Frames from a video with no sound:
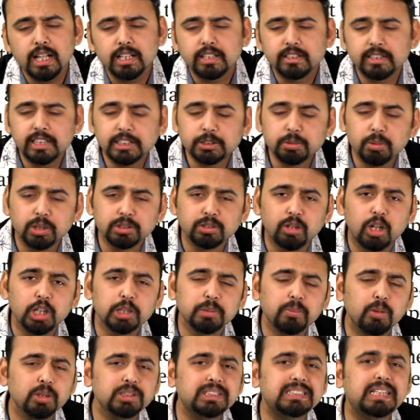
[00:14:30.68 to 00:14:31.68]
This was
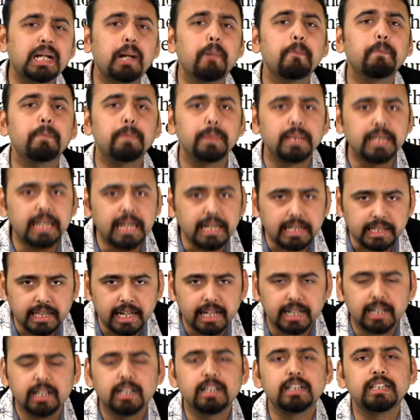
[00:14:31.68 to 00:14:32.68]
almost
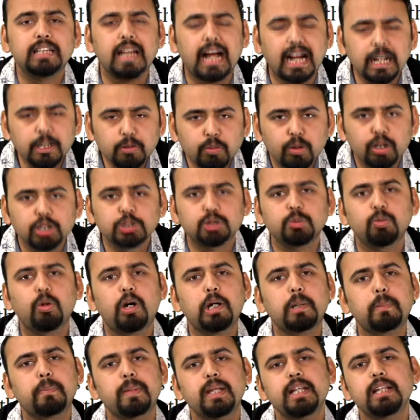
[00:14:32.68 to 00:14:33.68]
completed. That was
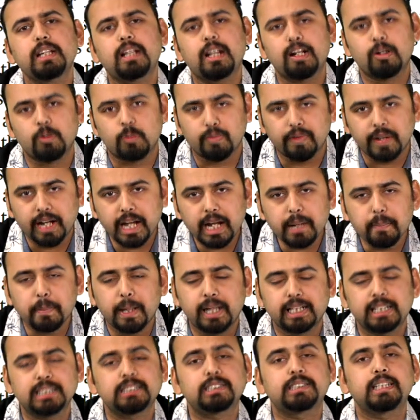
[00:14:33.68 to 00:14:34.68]
what being conveyed
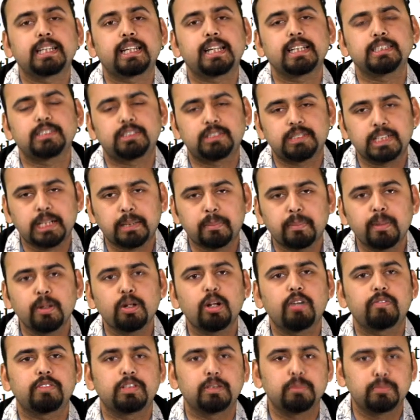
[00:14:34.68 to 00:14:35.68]
by the second statement
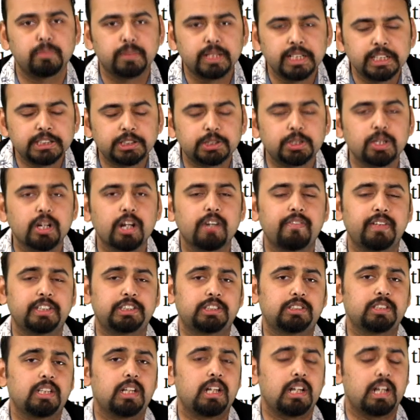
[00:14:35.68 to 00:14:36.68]
of the Ministry of
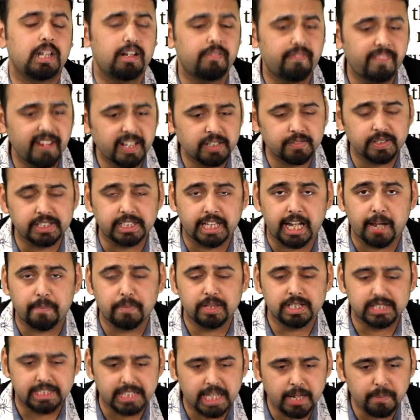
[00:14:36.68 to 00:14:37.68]
External Affairs, which came
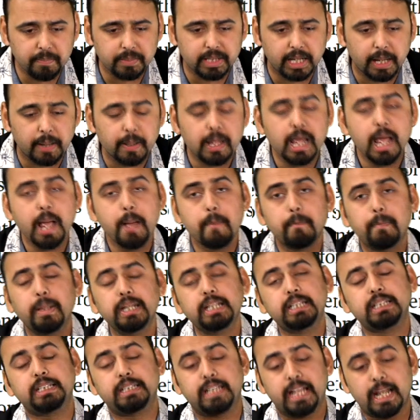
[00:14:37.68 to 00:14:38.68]
the same day.
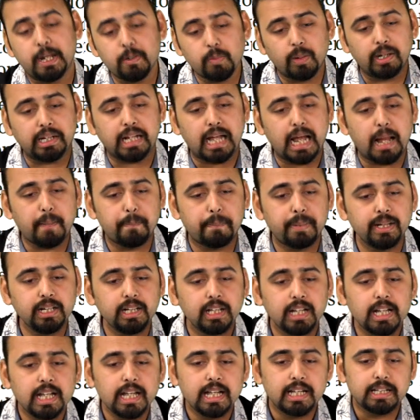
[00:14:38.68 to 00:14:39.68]
But then what happened?
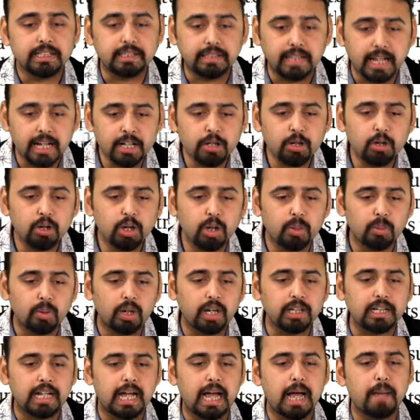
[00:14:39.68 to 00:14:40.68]
Then you know
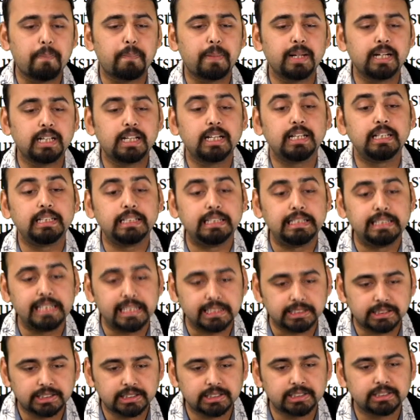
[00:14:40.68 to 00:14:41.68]
what happened?
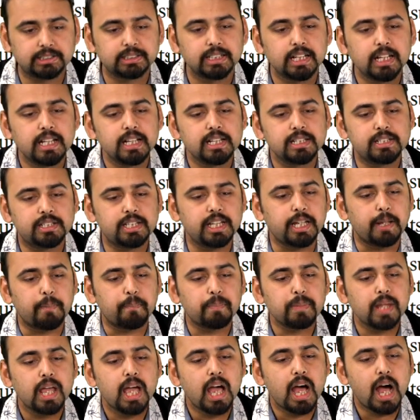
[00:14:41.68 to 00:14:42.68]
This. See,
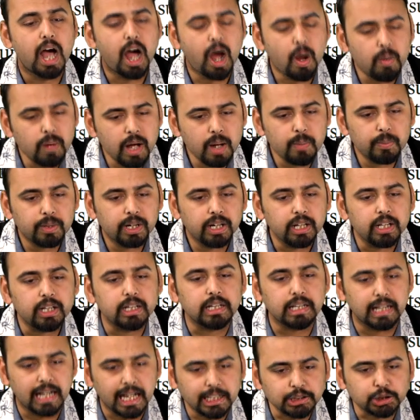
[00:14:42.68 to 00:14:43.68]
however,
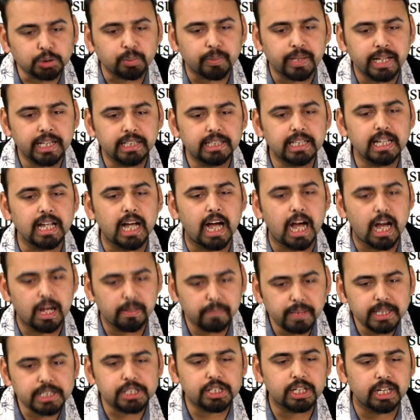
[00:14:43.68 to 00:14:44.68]
last week, the
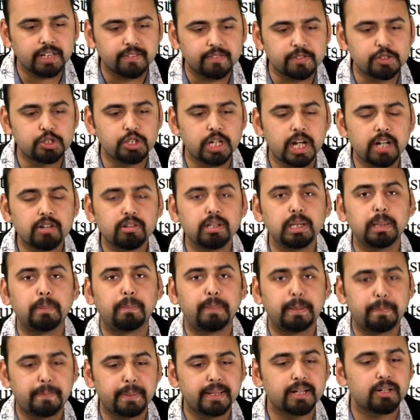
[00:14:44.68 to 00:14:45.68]
Army Chief General
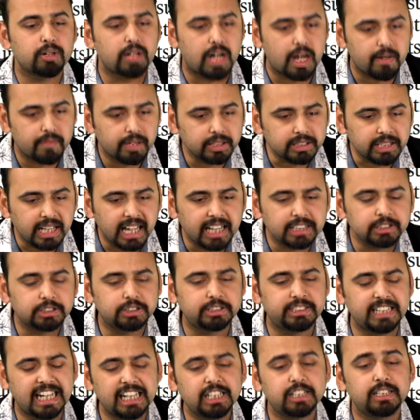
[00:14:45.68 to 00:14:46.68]
Bipin Rawat and
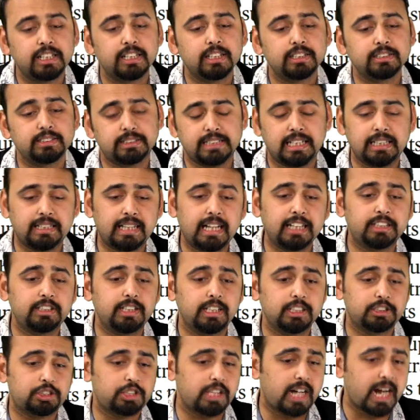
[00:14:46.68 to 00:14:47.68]
said that
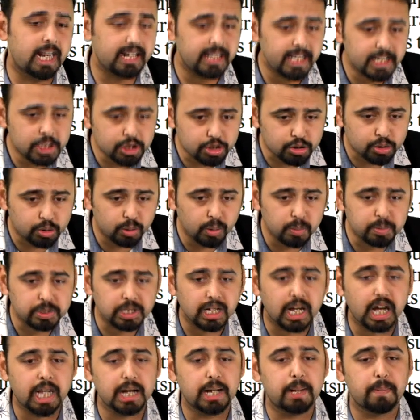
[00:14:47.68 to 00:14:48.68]
the Chinese troops
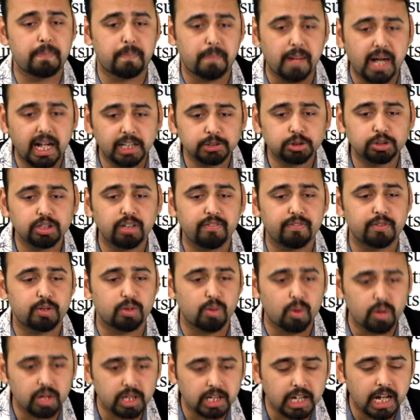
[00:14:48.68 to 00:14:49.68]
are in parts of
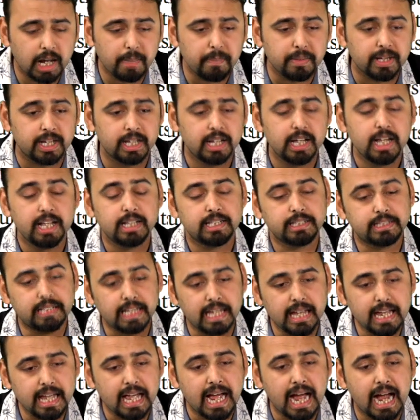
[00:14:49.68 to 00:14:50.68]
Doklam
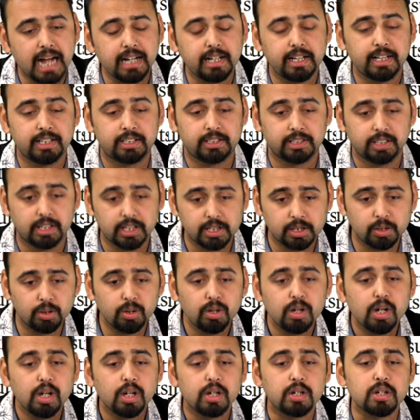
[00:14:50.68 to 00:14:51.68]
they had
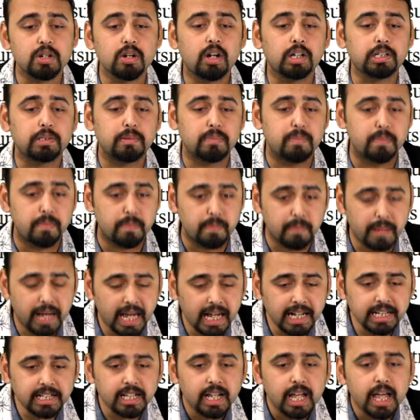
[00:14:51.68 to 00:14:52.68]
hitherto not
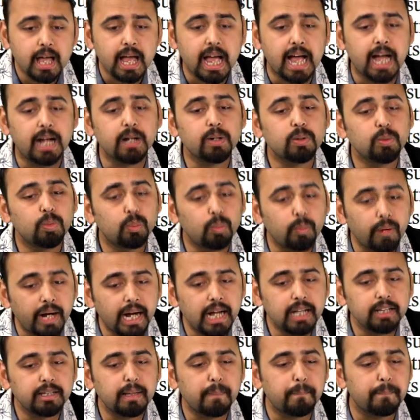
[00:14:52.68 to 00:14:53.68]
manned, and
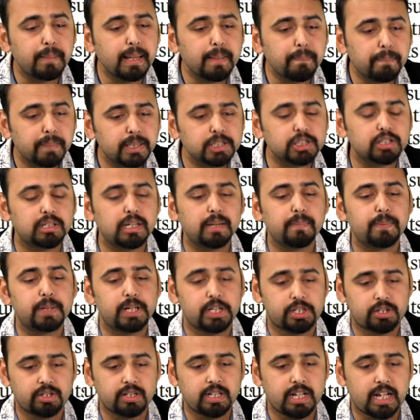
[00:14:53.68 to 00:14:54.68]
while the People's
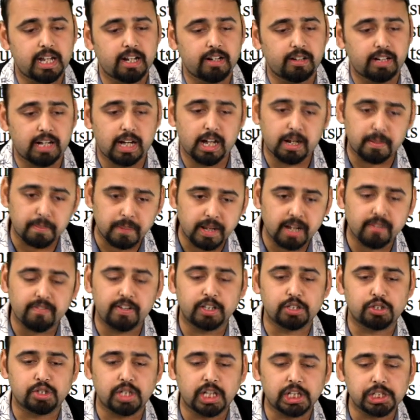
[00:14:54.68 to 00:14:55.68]
Liberation in Army
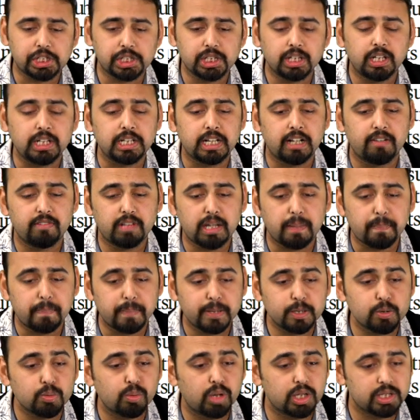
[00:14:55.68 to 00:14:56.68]
infrastructure
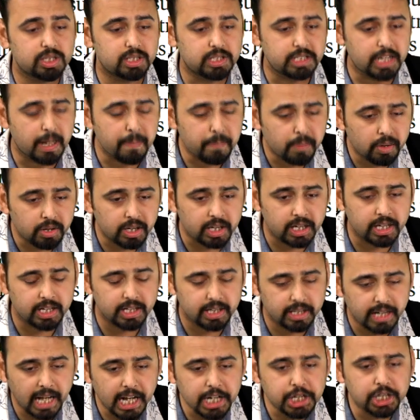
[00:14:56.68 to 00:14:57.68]
development was temporary
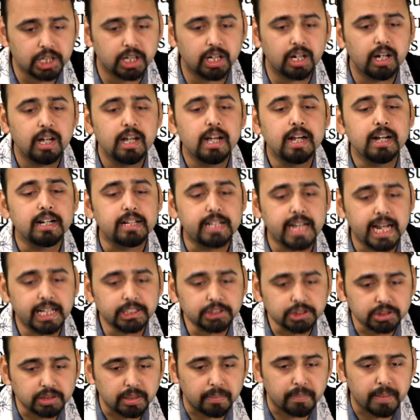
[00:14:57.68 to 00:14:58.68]
in nature,
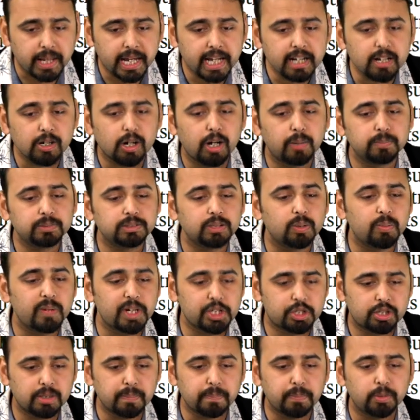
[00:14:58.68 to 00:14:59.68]
tents remain,
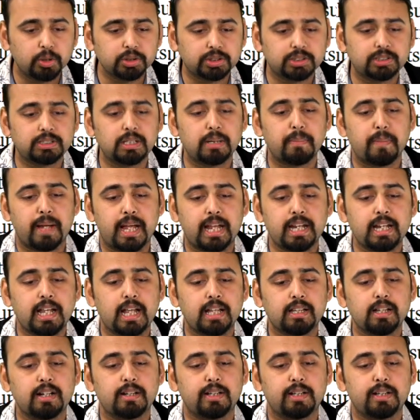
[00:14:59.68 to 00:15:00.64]
observation posts remain in the